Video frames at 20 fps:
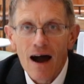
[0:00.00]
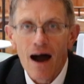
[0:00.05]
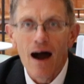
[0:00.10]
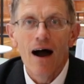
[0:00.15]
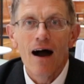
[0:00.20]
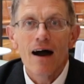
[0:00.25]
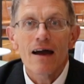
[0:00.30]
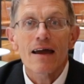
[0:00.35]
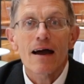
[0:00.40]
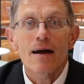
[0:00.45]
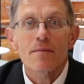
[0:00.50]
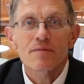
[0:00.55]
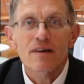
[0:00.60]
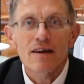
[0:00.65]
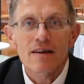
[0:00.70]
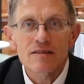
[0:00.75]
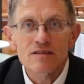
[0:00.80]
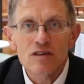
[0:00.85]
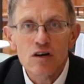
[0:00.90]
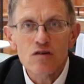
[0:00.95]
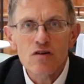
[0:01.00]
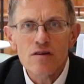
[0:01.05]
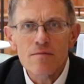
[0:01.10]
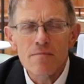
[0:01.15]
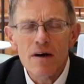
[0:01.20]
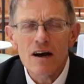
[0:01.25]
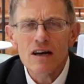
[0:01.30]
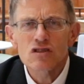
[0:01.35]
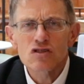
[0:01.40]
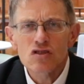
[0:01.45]
I am going to tell you
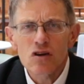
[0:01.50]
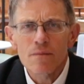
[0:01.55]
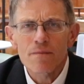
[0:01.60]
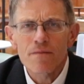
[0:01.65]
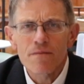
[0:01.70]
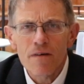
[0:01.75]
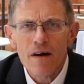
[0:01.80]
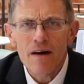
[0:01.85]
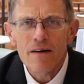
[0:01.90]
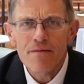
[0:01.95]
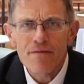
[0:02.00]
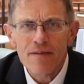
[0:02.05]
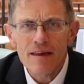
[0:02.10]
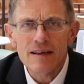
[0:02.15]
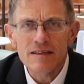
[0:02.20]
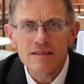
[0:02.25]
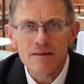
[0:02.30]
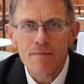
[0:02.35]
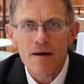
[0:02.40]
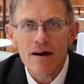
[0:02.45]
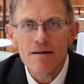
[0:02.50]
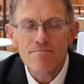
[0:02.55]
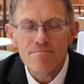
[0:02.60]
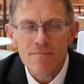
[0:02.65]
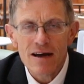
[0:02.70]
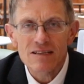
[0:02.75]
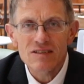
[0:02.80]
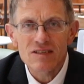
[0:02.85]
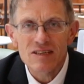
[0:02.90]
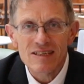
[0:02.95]
my top five things about
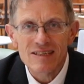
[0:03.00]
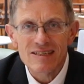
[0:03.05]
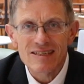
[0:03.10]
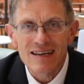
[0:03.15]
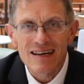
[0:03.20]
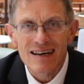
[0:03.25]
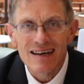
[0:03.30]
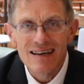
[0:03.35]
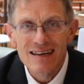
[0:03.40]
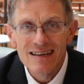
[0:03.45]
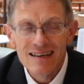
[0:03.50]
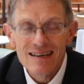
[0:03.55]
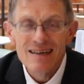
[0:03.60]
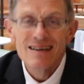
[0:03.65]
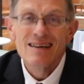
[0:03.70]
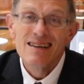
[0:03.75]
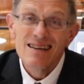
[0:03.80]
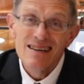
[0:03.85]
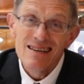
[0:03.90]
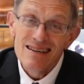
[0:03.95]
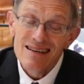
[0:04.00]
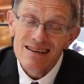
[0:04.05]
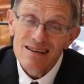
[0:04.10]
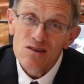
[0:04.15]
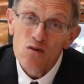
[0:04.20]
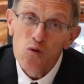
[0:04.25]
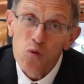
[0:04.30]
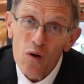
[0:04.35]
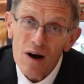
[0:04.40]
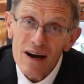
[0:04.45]
Manchester.
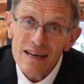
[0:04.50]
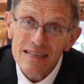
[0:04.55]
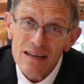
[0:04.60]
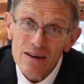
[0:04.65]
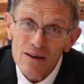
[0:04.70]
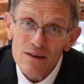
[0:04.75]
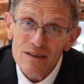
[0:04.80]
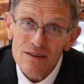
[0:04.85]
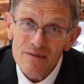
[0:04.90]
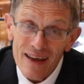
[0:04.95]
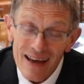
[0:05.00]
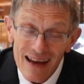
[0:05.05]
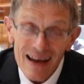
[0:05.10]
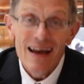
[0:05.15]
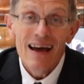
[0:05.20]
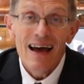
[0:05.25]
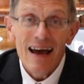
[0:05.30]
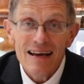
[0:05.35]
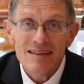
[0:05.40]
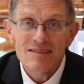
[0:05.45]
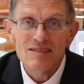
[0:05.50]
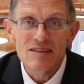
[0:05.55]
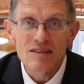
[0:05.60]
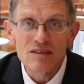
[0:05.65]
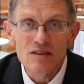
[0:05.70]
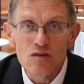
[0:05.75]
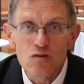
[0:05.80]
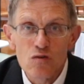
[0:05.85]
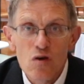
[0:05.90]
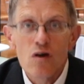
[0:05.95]
Quite a lot of it has to
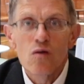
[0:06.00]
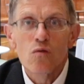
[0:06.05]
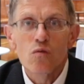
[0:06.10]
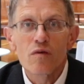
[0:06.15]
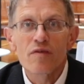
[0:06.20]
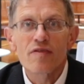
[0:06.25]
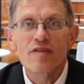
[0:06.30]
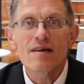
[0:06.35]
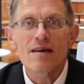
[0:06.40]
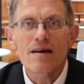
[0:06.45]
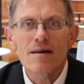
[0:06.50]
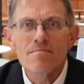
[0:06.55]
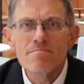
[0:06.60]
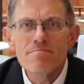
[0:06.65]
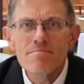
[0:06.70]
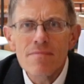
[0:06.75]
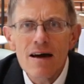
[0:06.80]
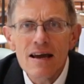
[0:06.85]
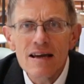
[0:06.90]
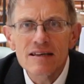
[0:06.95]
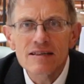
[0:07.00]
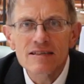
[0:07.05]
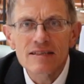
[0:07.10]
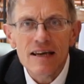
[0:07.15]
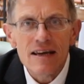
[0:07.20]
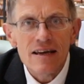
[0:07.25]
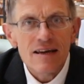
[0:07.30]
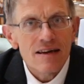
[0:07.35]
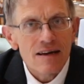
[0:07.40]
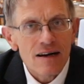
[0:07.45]
do with the
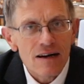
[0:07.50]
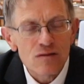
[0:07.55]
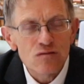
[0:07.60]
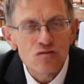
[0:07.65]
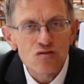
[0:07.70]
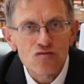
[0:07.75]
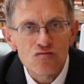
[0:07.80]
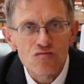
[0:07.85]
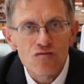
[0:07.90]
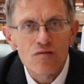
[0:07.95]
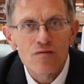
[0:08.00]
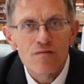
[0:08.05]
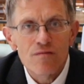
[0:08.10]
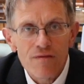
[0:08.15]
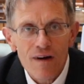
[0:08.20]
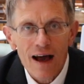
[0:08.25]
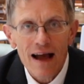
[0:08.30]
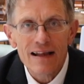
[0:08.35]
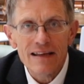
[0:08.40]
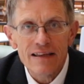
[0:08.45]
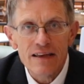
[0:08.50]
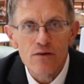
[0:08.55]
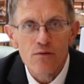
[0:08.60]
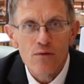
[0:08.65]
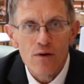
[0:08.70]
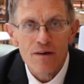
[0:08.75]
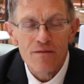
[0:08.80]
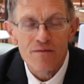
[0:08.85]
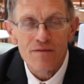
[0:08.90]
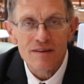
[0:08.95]
amazing cultural
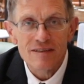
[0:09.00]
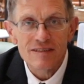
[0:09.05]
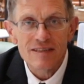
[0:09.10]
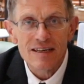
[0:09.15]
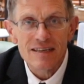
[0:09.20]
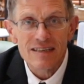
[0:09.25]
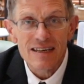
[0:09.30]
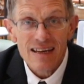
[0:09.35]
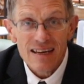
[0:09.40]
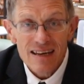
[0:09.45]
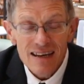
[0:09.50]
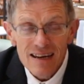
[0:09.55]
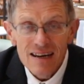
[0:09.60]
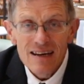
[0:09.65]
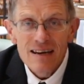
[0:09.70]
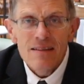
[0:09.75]
value of the city.